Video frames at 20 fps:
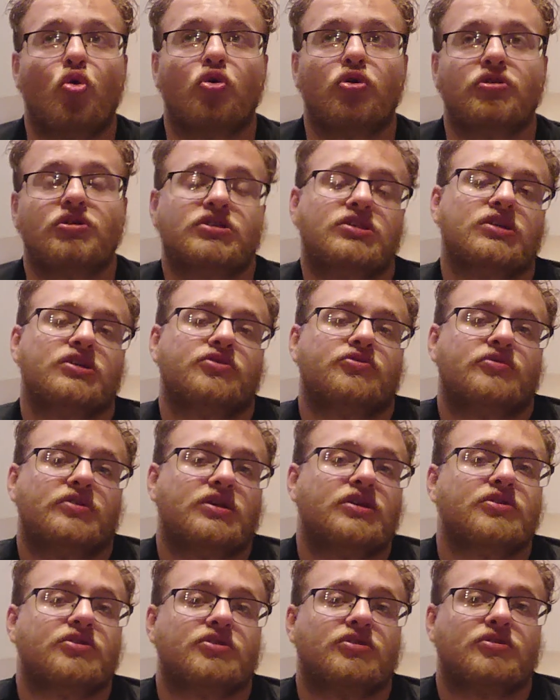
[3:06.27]
chords that you
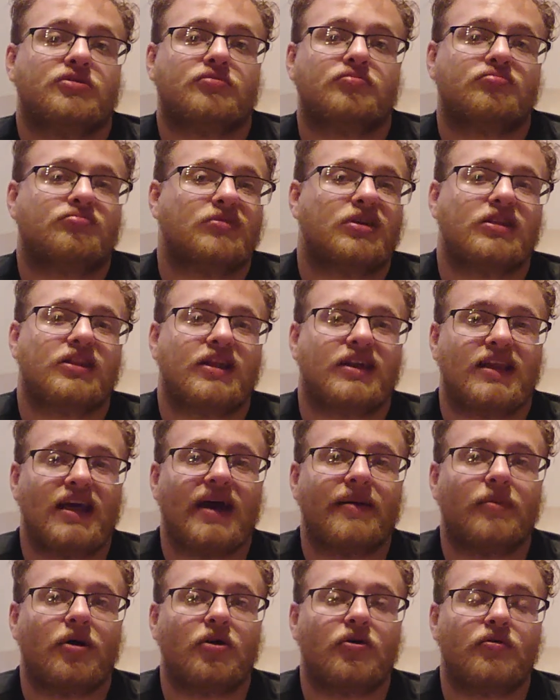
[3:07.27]
hear in the
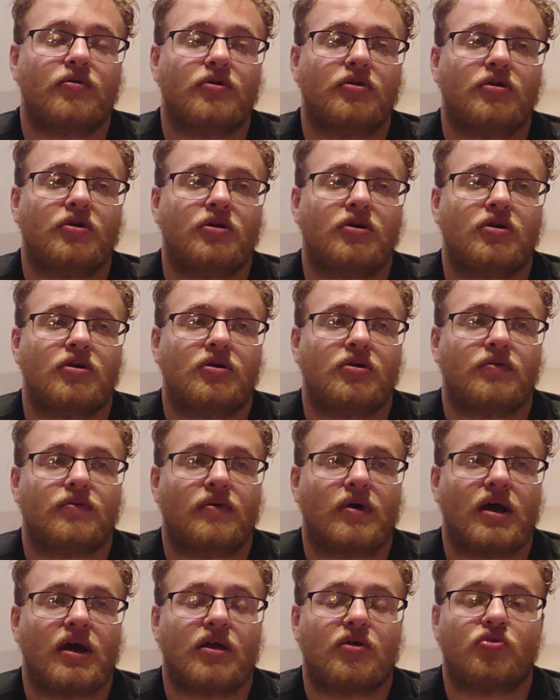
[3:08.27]
demo,
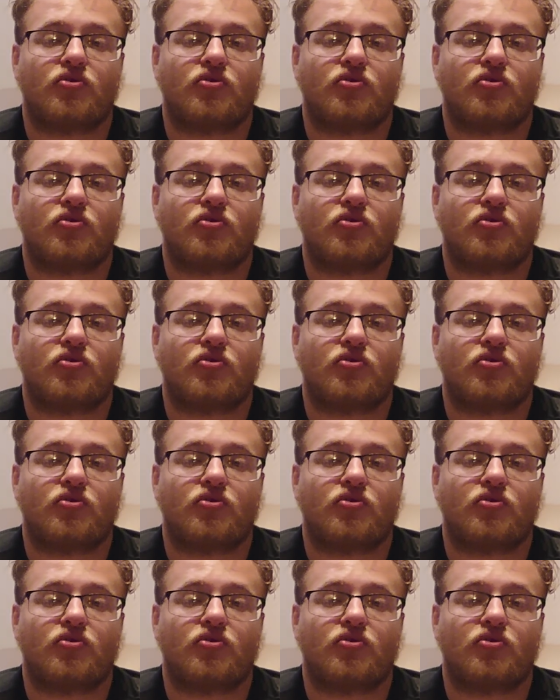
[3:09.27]
right?